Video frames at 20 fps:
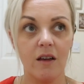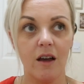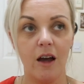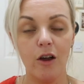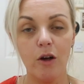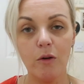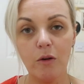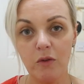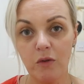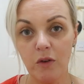
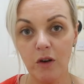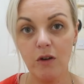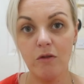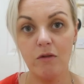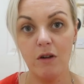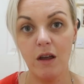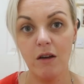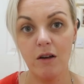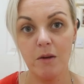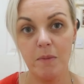I always feel
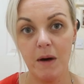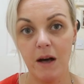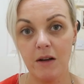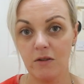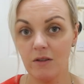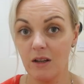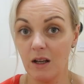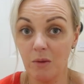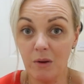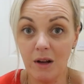really bad.
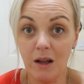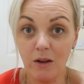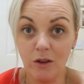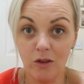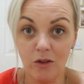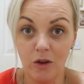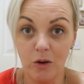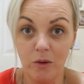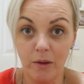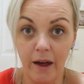Does anyone else
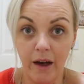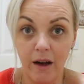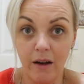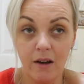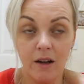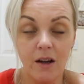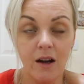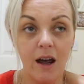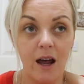do that?